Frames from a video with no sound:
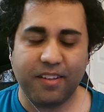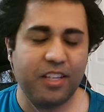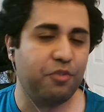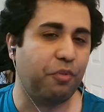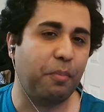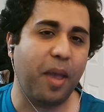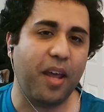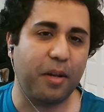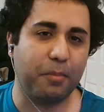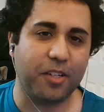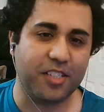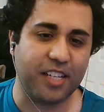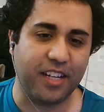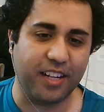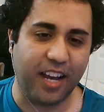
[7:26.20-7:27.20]
from Hannah
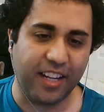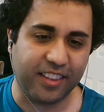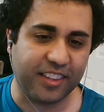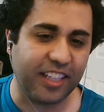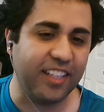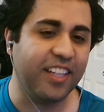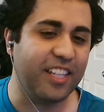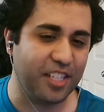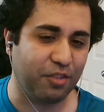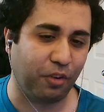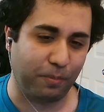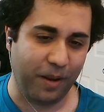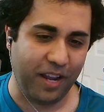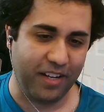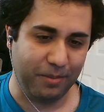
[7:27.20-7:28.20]
Montana. I think he's
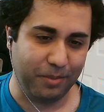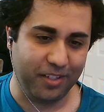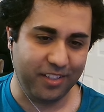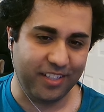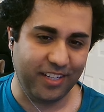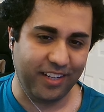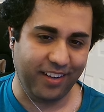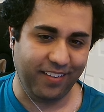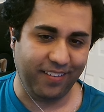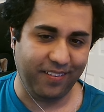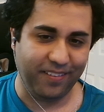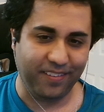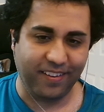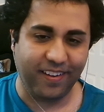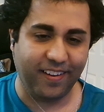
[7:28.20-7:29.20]
from Hannah Montana.
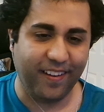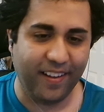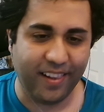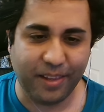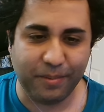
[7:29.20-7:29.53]
Let me